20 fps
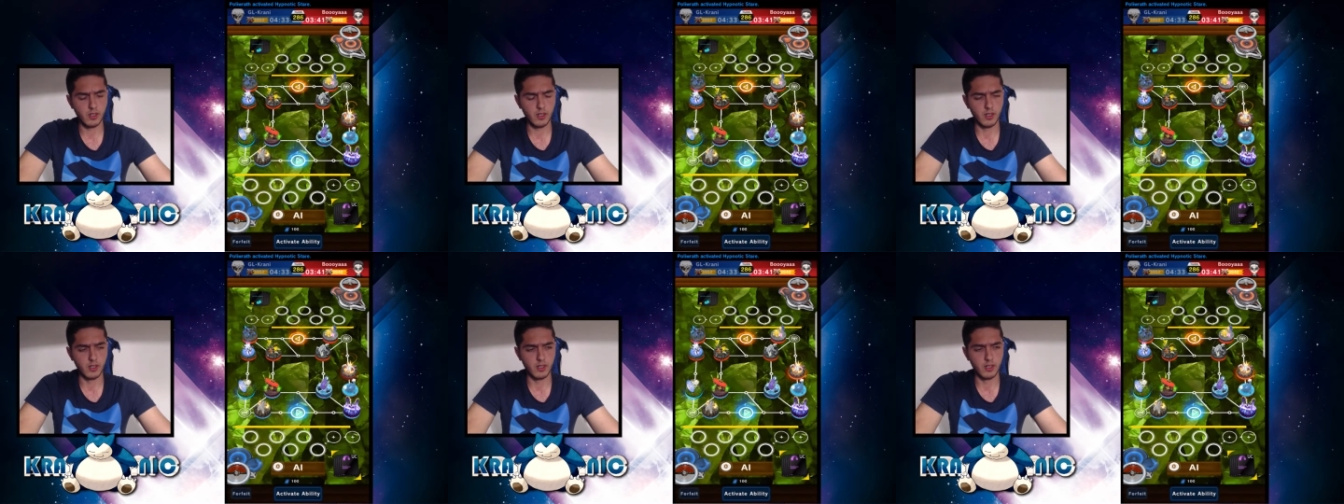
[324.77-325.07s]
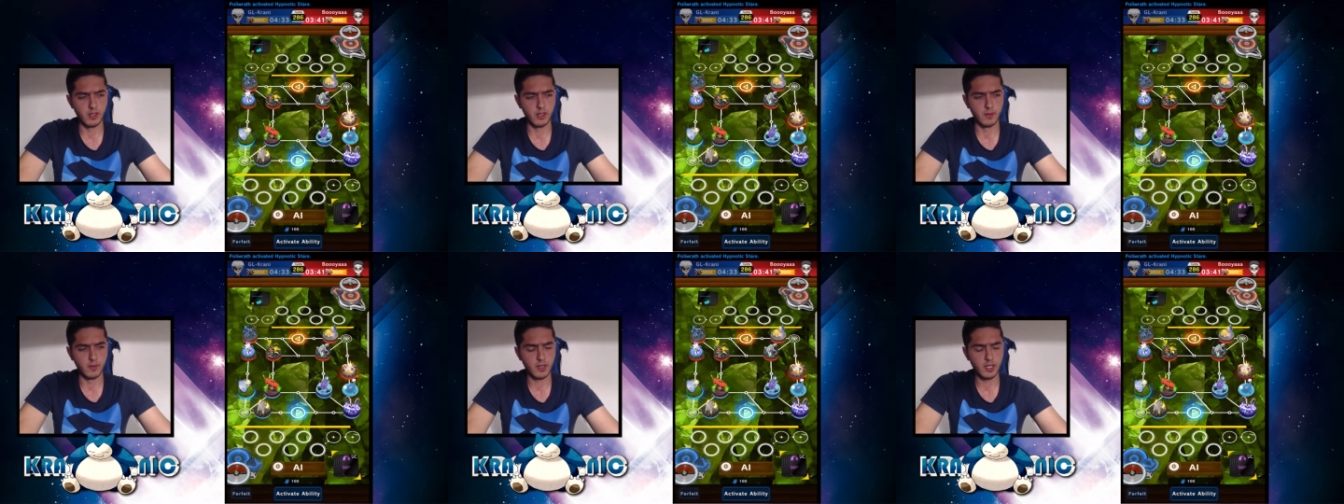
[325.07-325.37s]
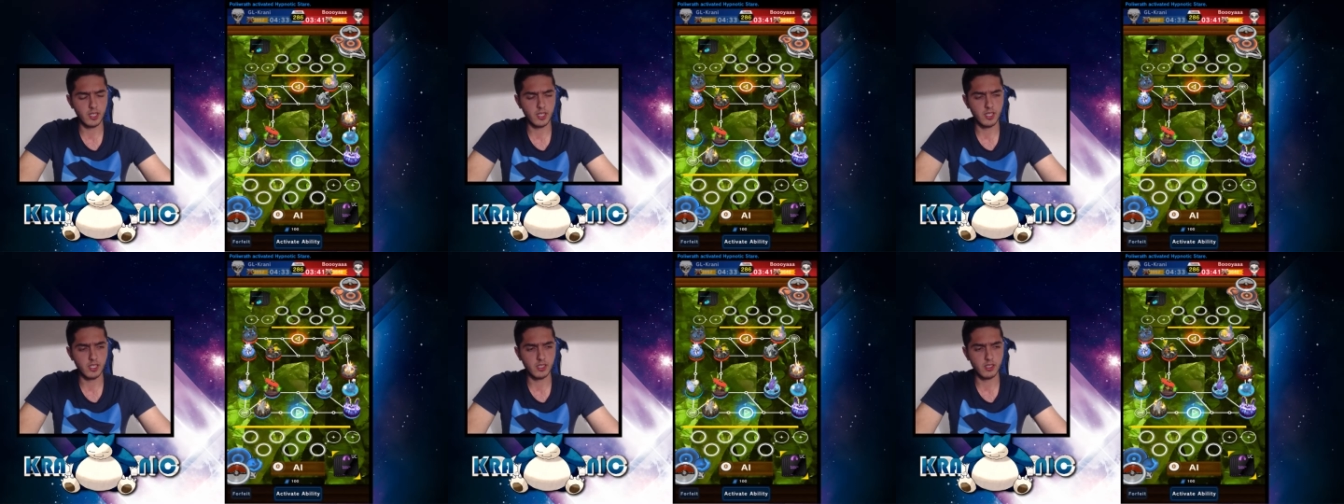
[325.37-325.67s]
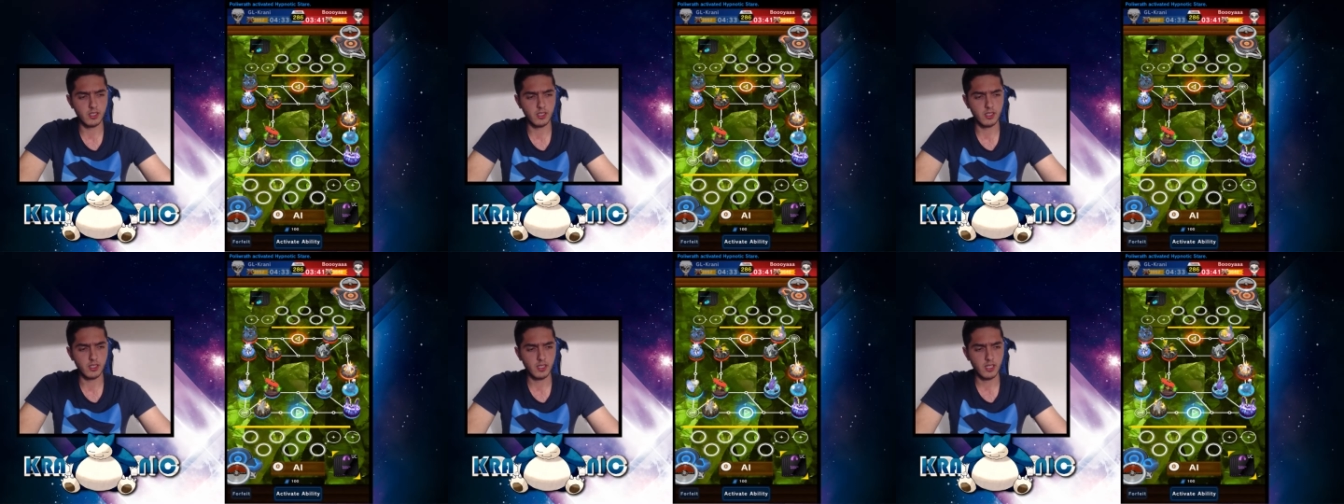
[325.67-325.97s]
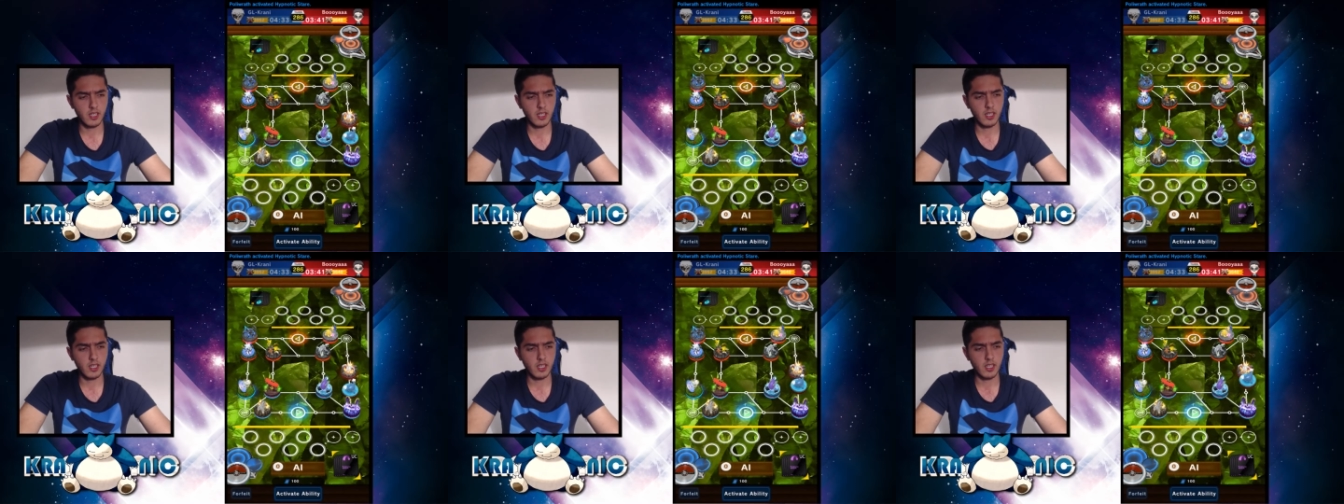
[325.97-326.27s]
Uh, he
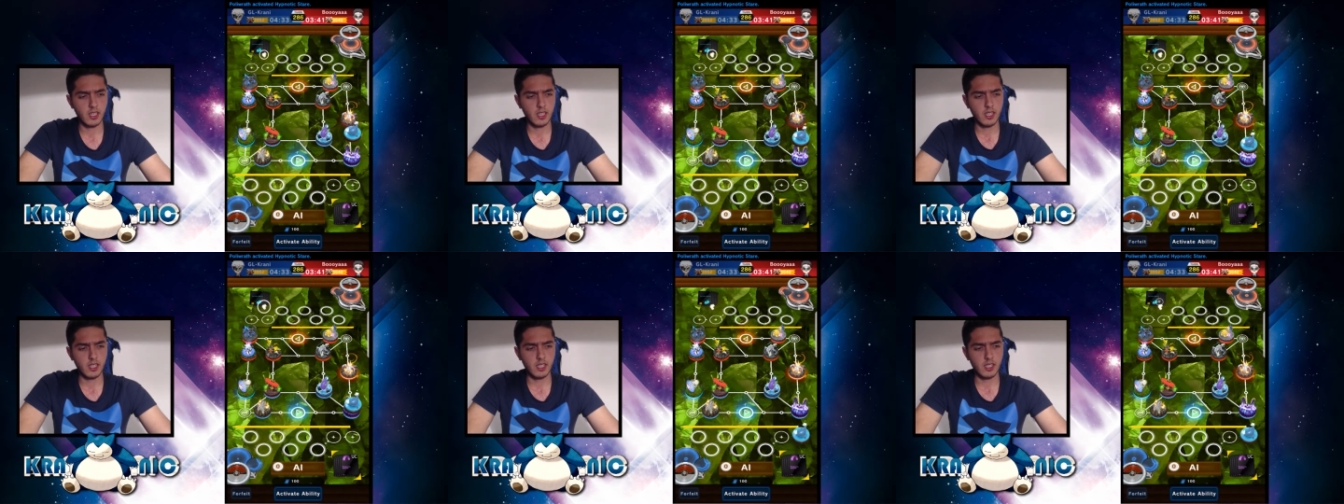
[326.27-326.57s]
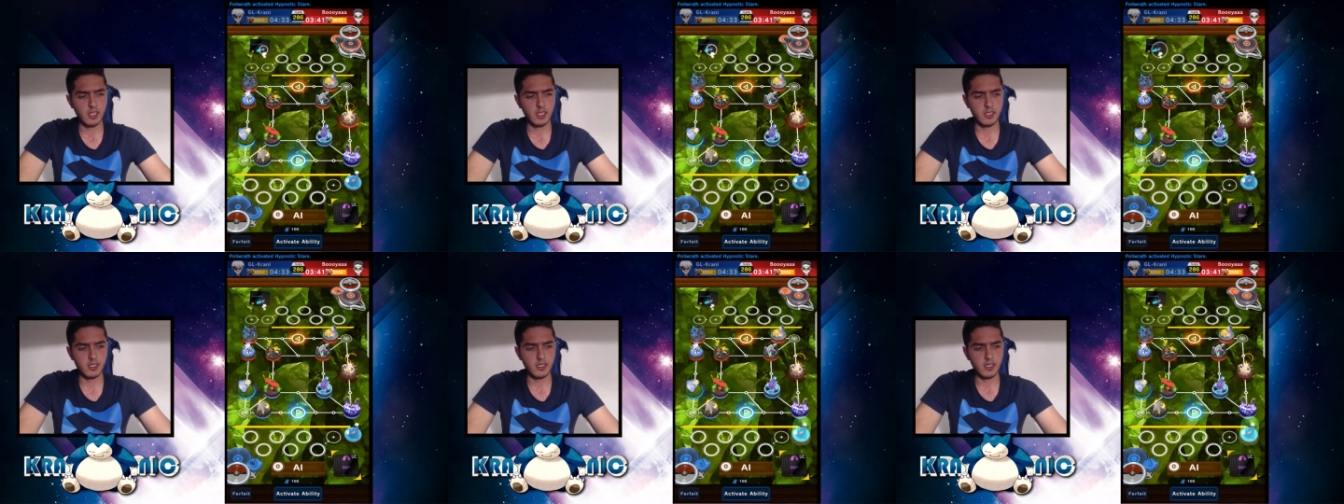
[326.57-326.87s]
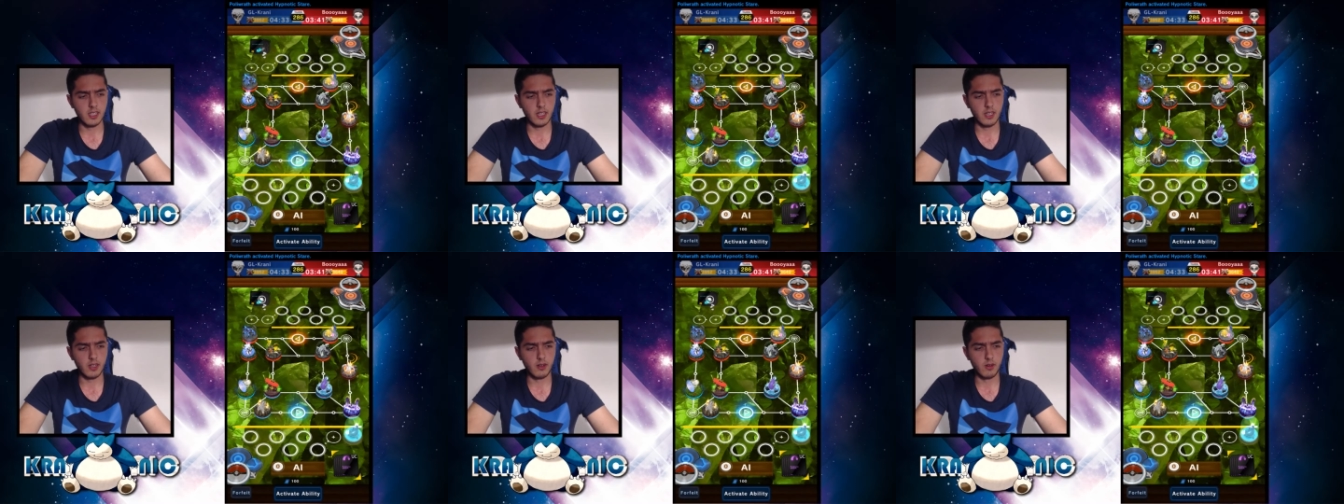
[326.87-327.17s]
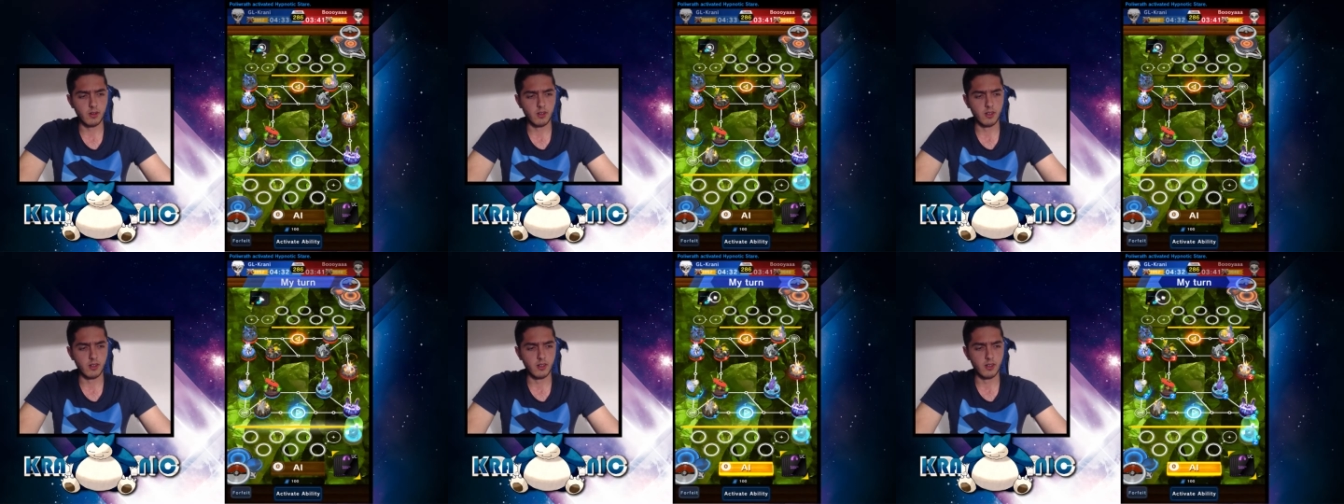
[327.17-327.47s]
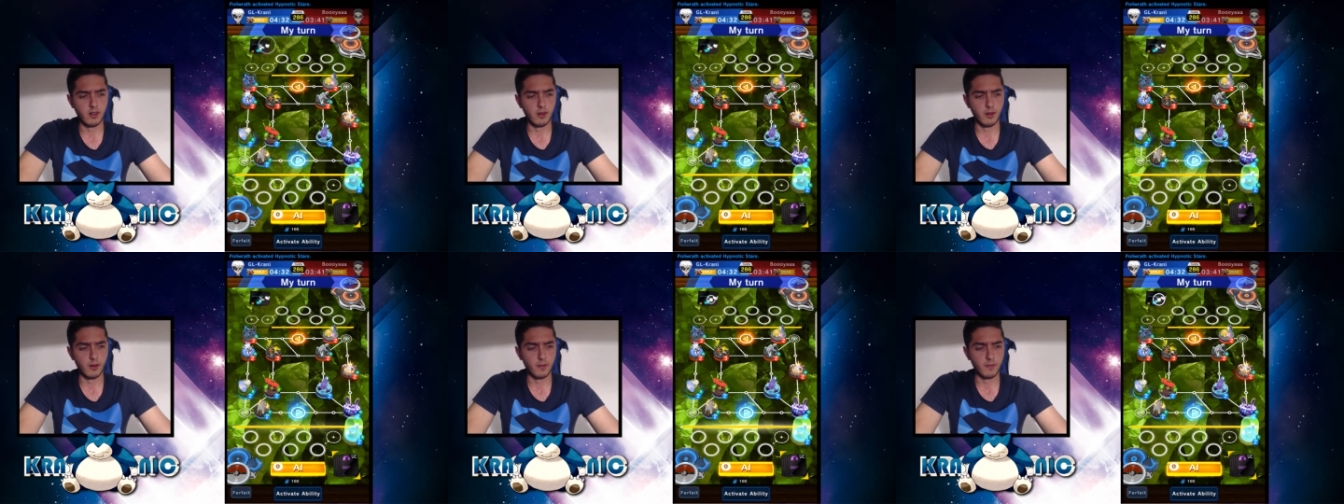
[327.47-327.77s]
is now
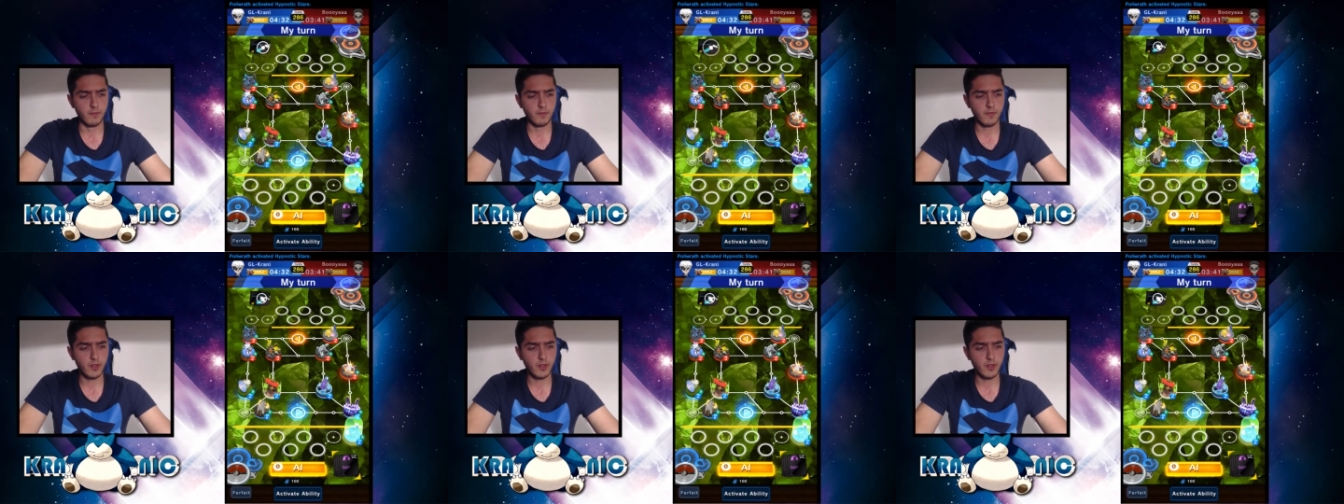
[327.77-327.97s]
uh,